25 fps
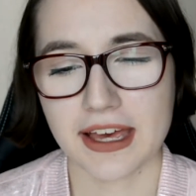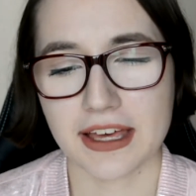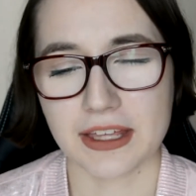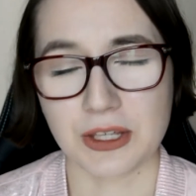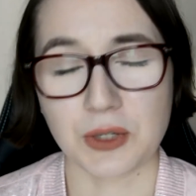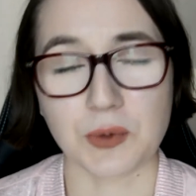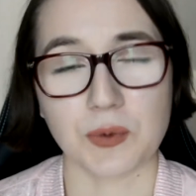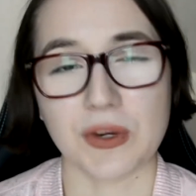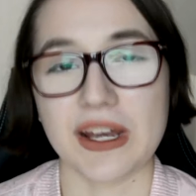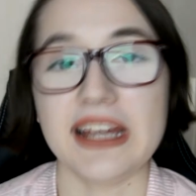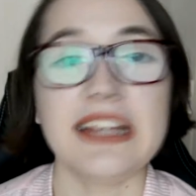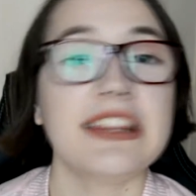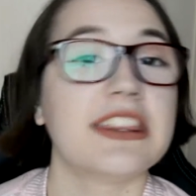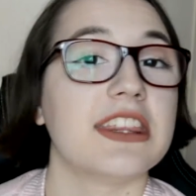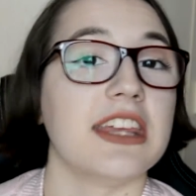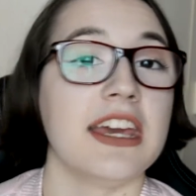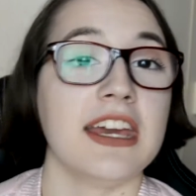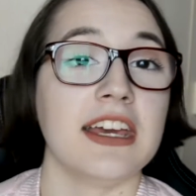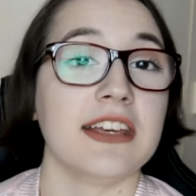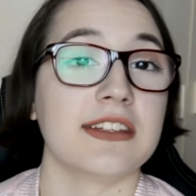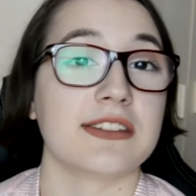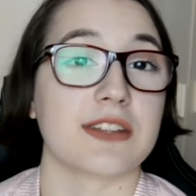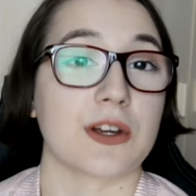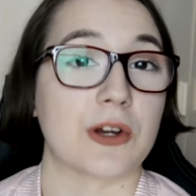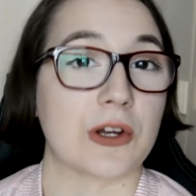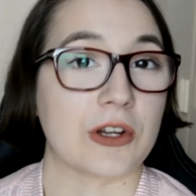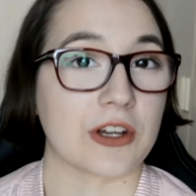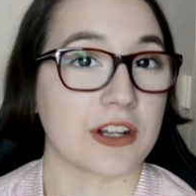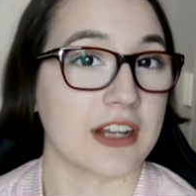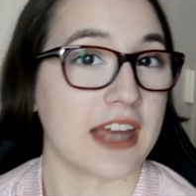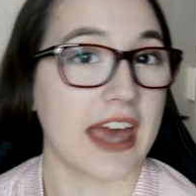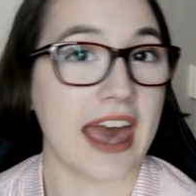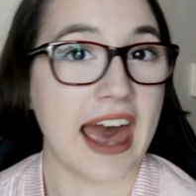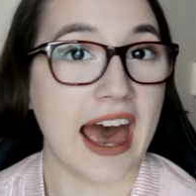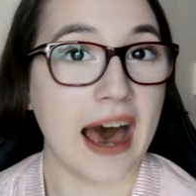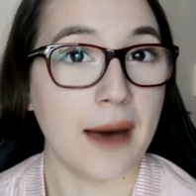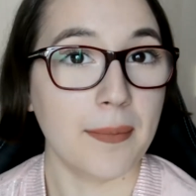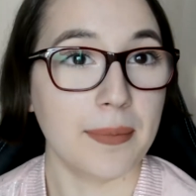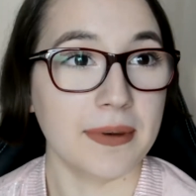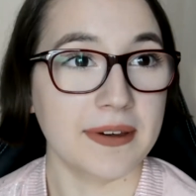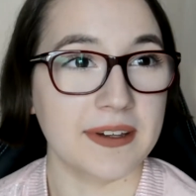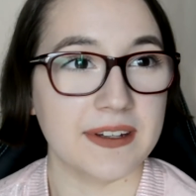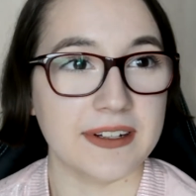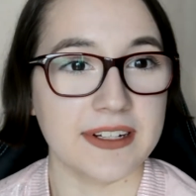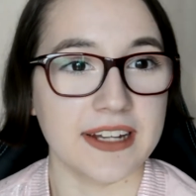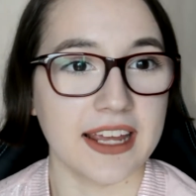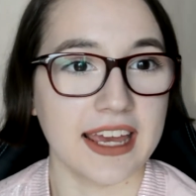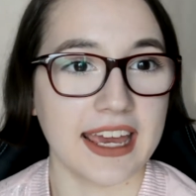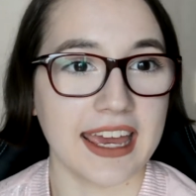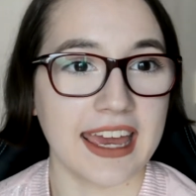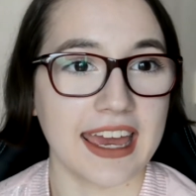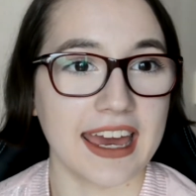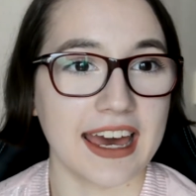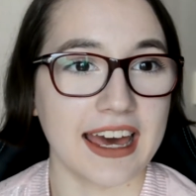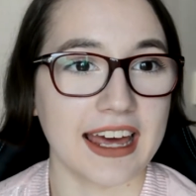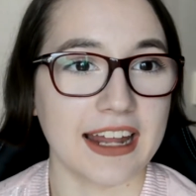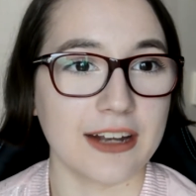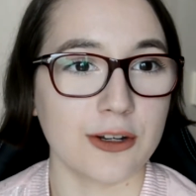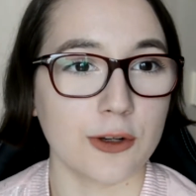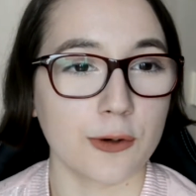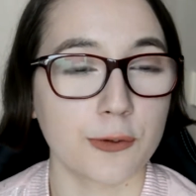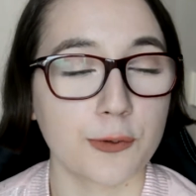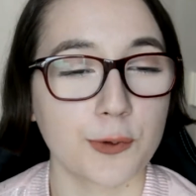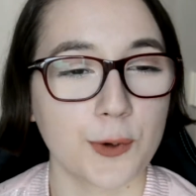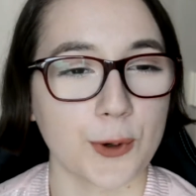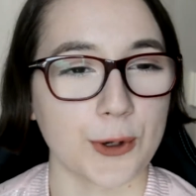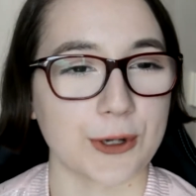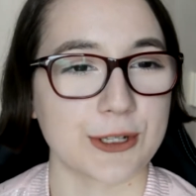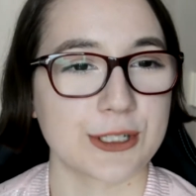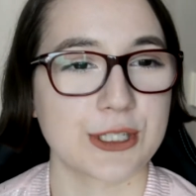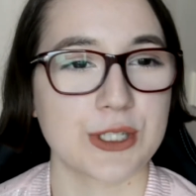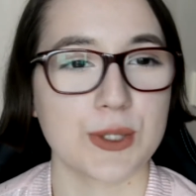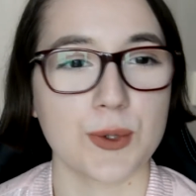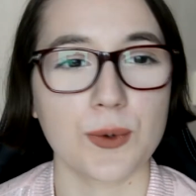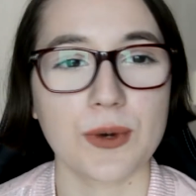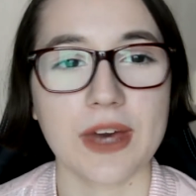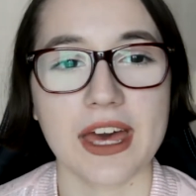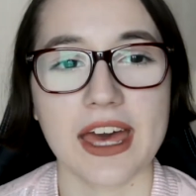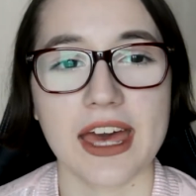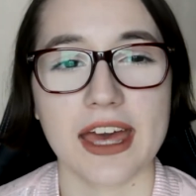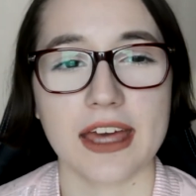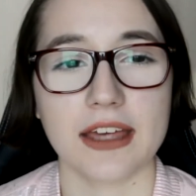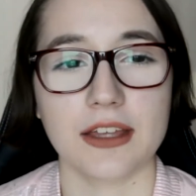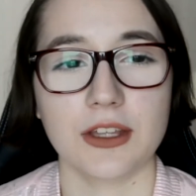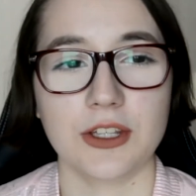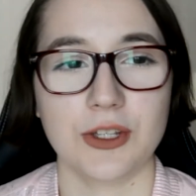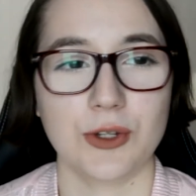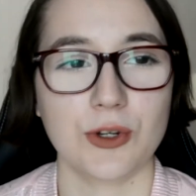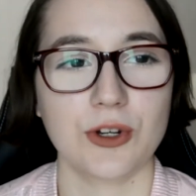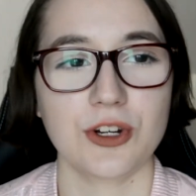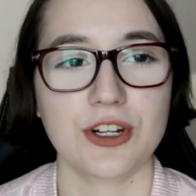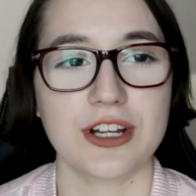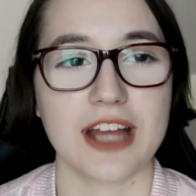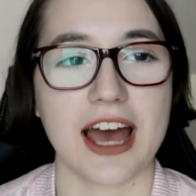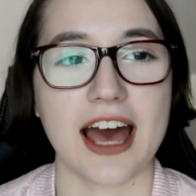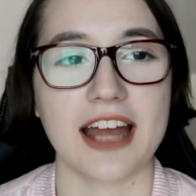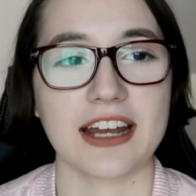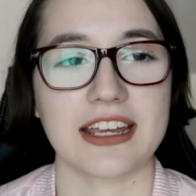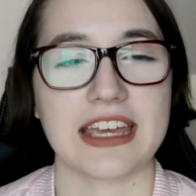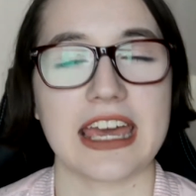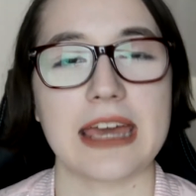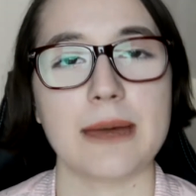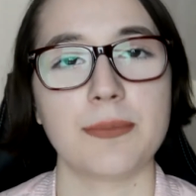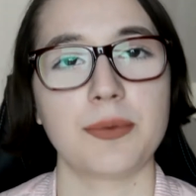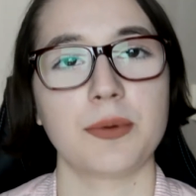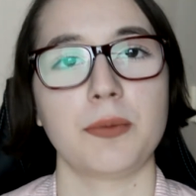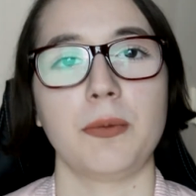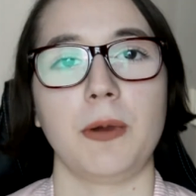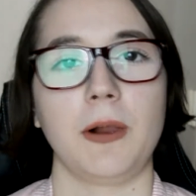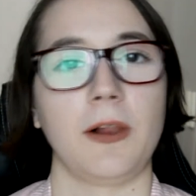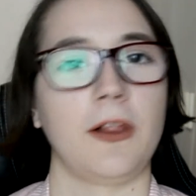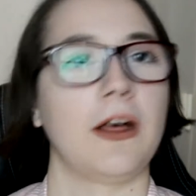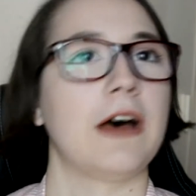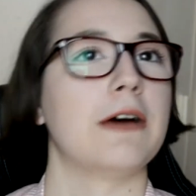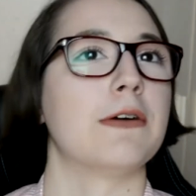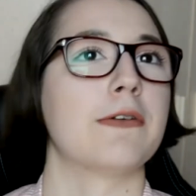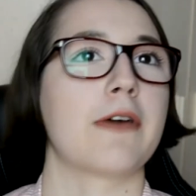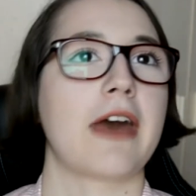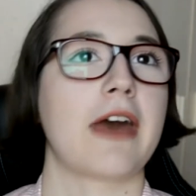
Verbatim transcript: great things are gonna happen. And of course, you can you're not capable of